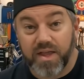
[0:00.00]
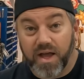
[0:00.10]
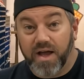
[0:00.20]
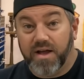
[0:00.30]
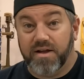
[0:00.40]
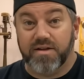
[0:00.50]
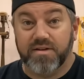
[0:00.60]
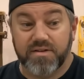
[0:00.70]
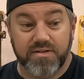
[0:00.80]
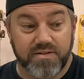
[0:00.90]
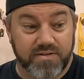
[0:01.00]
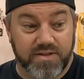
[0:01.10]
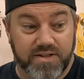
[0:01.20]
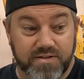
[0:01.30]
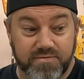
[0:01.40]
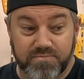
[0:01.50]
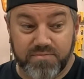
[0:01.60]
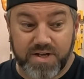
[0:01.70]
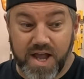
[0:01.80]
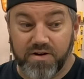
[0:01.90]
The
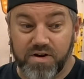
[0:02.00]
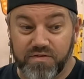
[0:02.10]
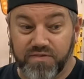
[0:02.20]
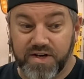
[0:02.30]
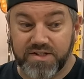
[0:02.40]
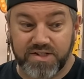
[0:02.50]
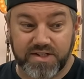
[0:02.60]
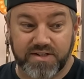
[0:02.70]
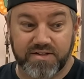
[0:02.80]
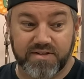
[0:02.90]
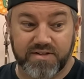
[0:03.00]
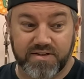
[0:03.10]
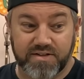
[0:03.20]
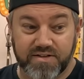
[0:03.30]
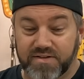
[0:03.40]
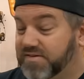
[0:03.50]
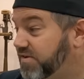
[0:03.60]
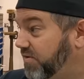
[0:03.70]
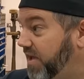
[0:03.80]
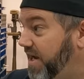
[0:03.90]
concrete finishing,
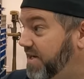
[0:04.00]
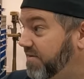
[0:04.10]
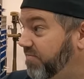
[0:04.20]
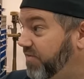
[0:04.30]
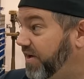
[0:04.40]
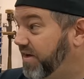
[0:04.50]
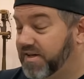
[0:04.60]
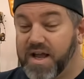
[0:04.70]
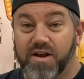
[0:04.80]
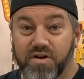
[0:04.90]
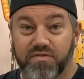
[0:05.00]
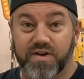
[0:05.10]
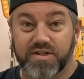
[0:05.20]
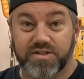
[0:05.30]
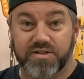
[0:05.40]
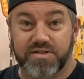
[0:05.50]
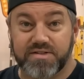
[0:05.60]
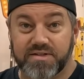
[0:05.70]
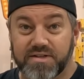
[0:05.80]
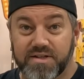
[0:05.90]
so the concrete
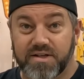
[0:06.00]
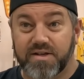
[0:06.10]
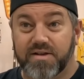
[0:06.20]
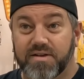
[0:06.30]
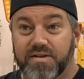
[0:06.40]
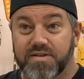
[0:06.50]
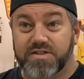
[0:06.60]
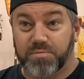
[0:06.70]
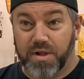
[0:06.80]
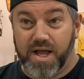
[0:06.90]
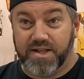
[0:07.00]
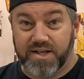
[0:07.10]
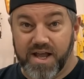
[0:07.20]
finishers supplied the